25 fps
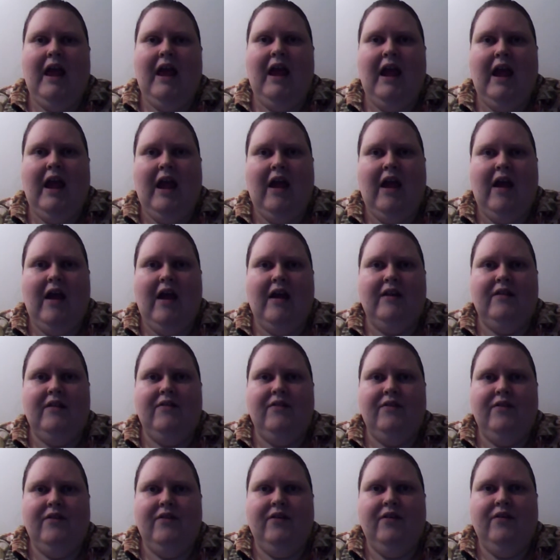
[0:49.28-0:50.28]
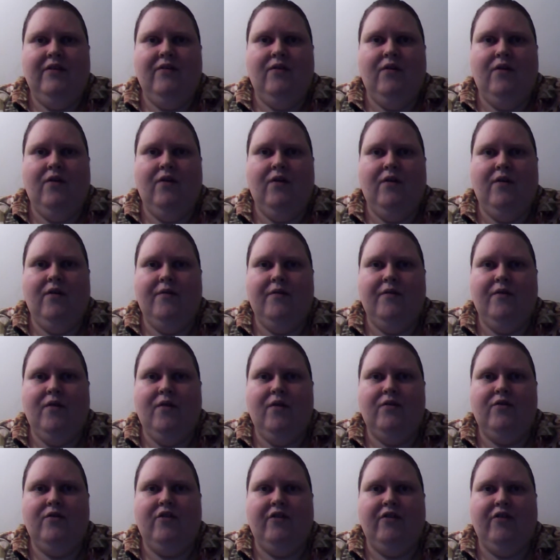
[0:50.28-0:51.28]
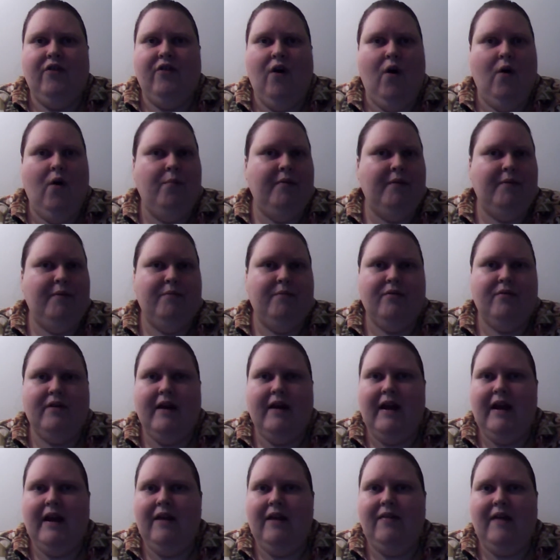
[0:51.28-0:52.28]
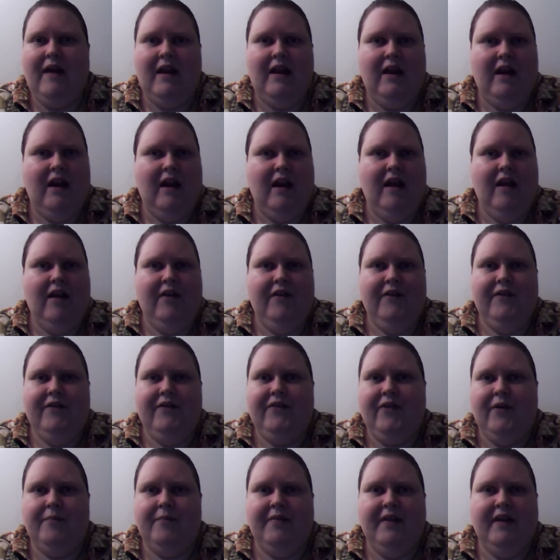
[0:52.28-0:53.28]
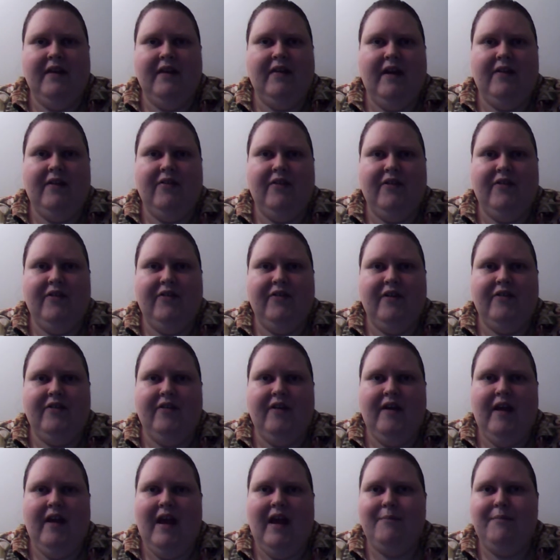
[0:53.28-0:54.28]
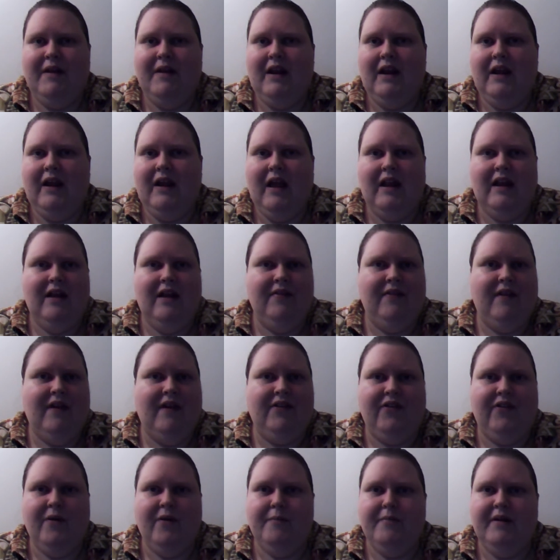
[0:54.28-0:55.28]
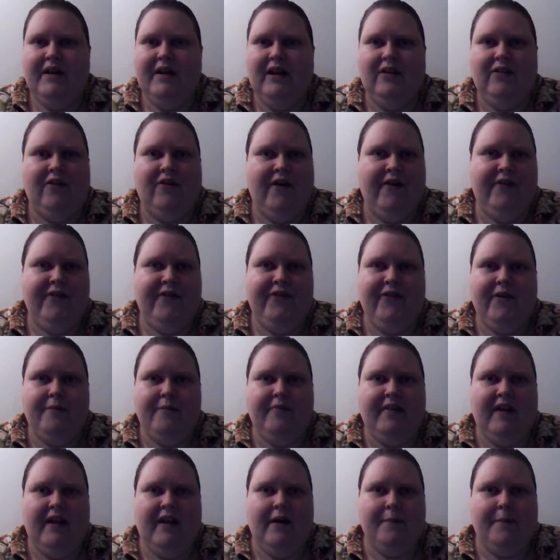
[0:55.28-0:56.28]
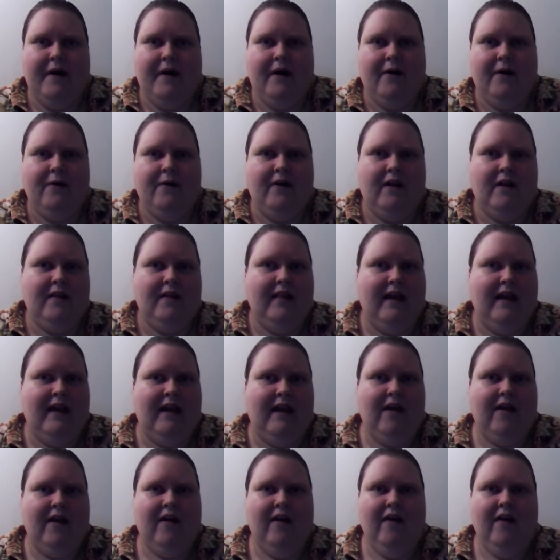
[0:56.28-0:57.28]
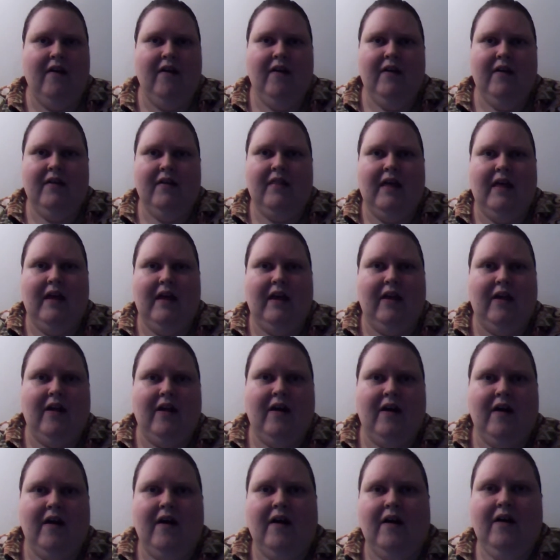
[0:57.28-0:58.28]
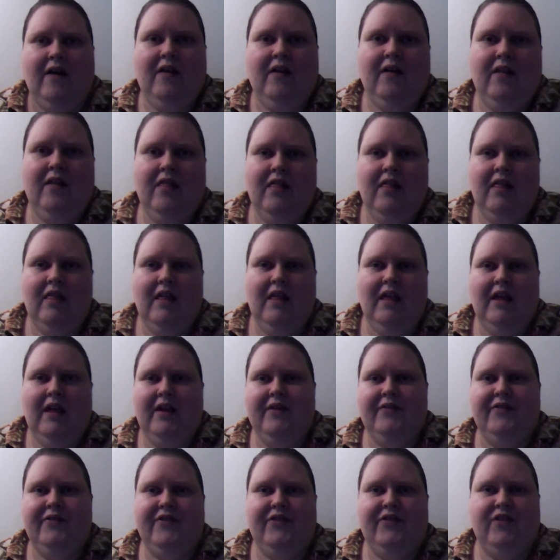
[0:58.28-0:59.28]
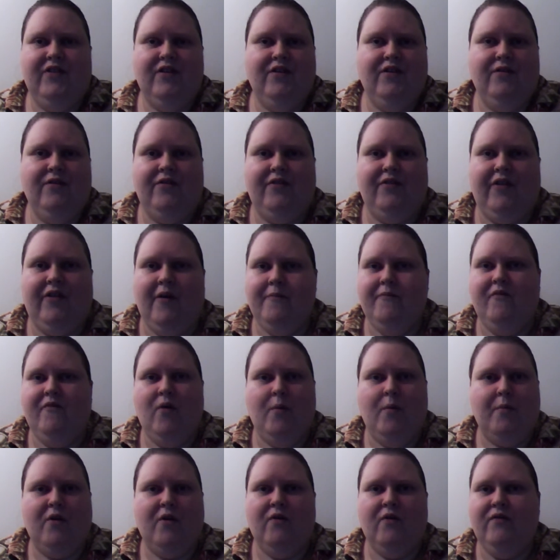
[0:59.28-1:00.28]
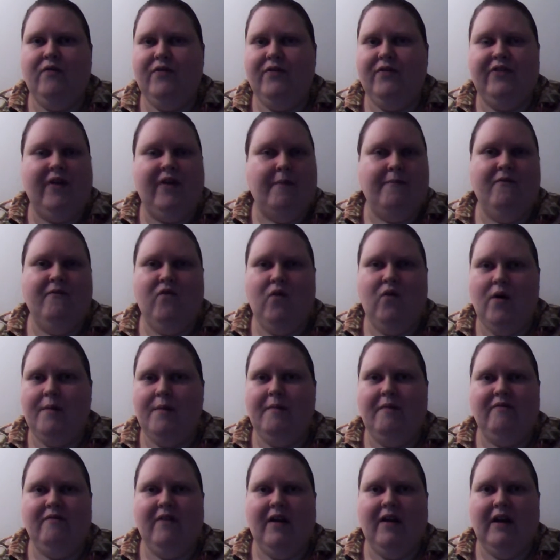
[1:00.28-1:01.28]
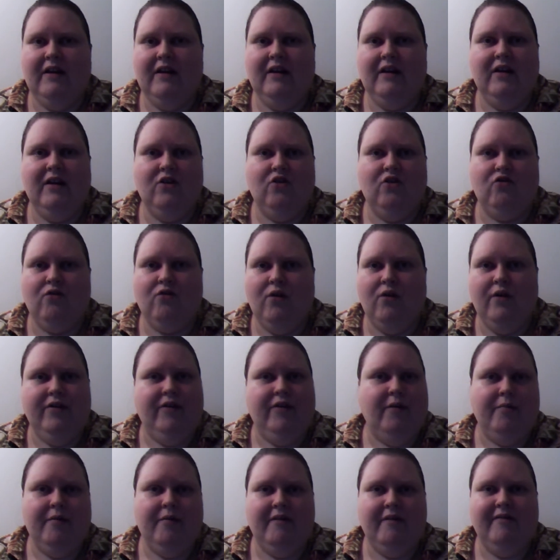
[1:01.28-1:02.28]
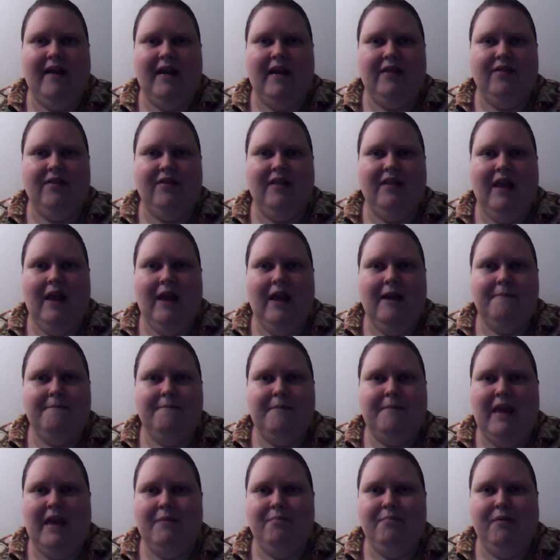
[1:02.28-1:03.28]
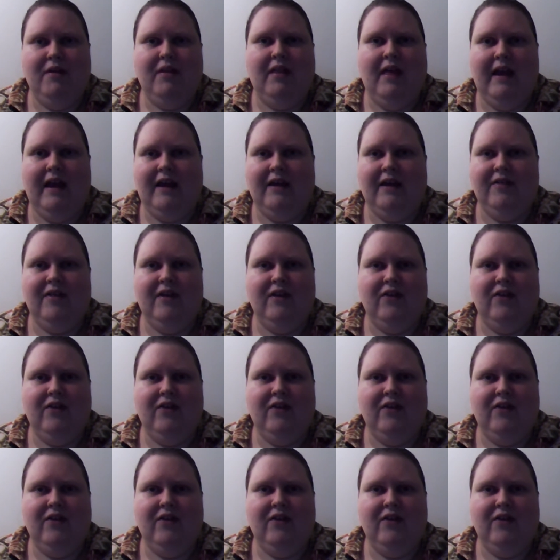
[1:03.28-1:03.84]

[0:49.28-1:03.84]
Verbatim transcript: and uh, just hope and pray that something like this doesn't happen again and that somebody does something about it like like uh, institute some form some form of gun control to prevent people like